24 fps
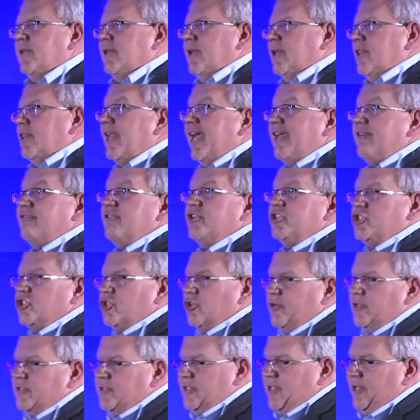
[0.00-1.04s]
life
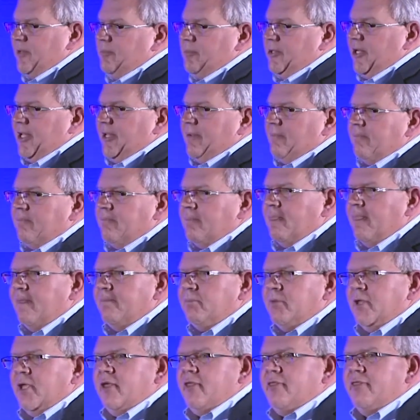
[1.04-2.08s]
insurance company.
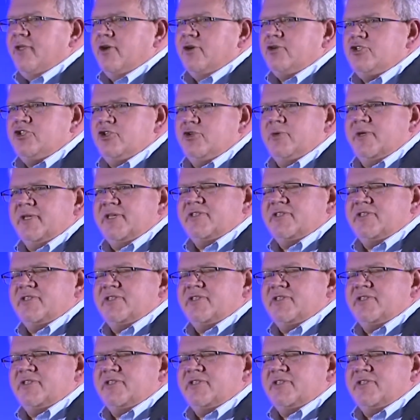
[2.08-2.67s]
They're doing